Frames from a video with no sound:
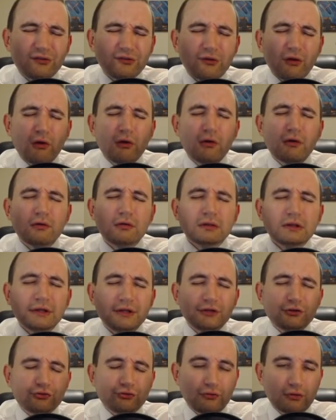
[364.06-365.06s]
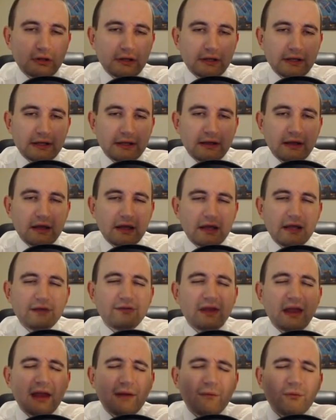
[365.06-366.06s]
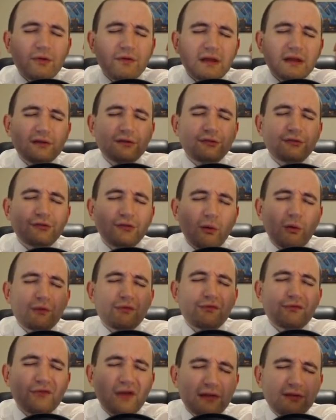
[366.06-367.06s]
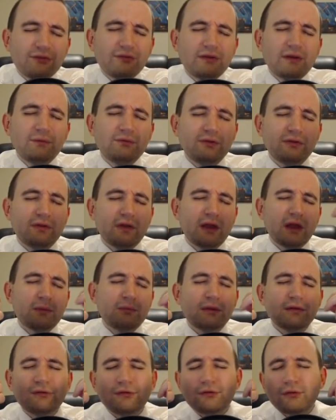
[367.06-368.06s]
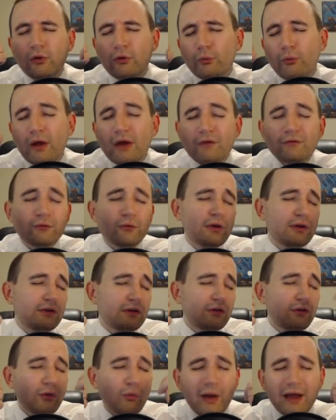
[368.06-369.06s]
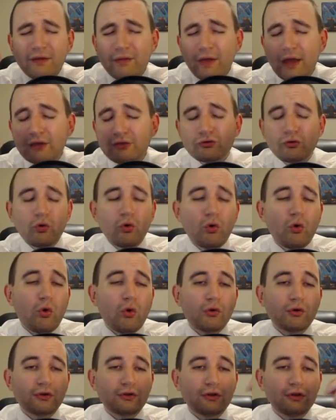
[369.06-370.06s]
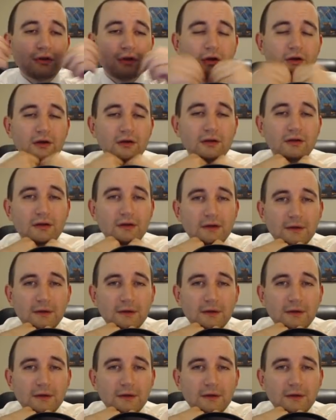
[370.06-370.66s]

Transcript: so literally. Everything is so offensive to them. They're so reverent in the way they talk, you know.